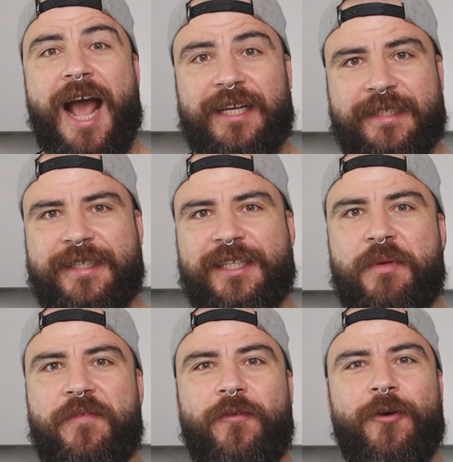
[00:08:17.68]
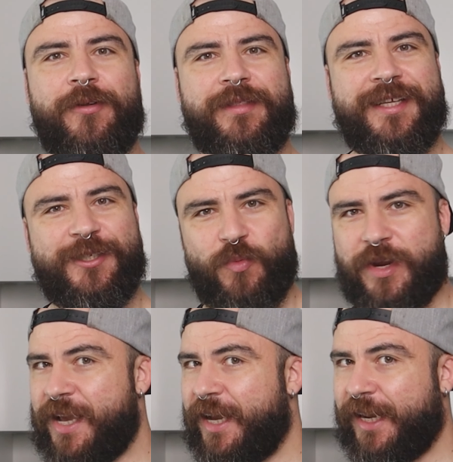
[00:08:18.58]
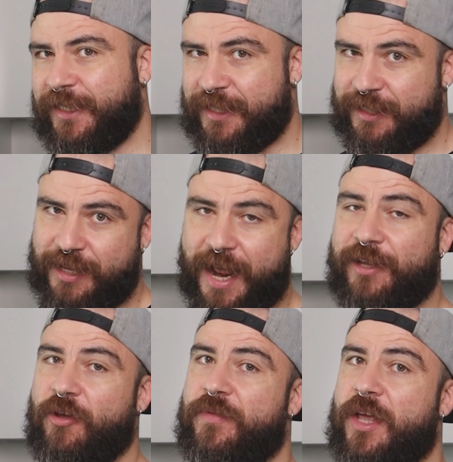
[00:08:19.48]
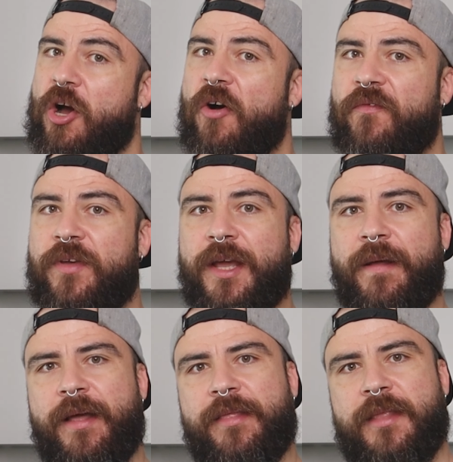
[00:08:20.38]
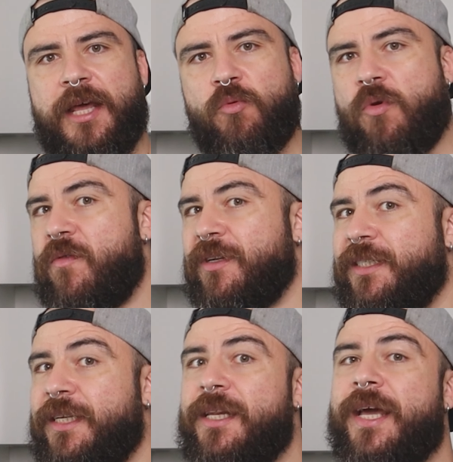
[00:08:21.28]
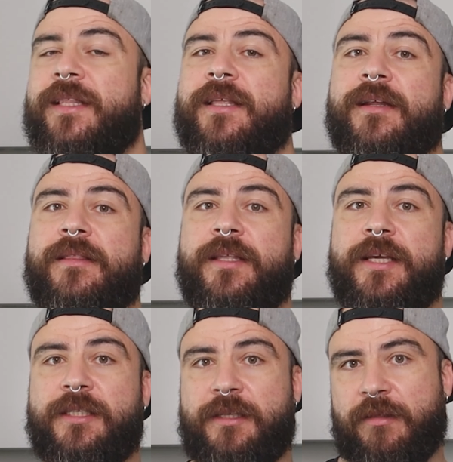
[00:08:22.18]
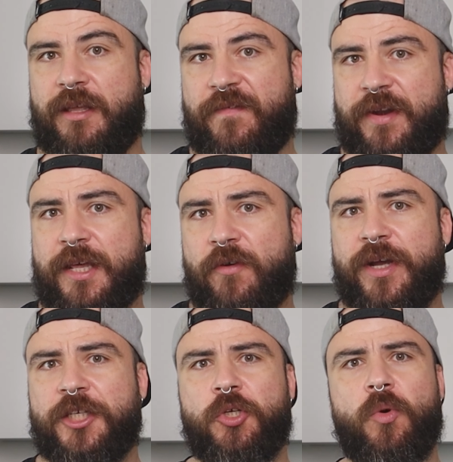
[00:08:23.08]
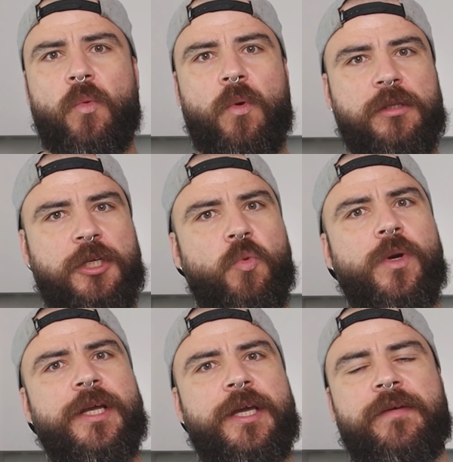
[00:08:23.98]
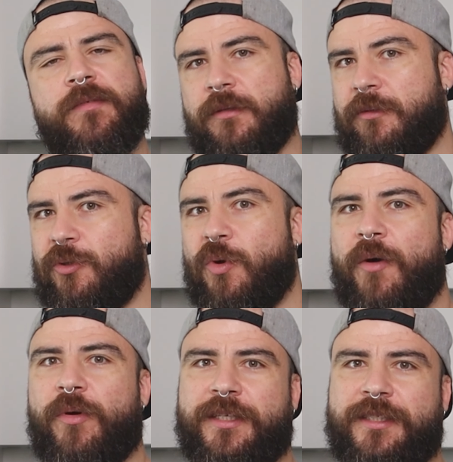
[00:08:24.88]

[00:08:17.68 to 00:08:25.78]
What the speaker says: As I said before, this will increase the strength of the coffee, and then we will see later this different ratio what it will give to our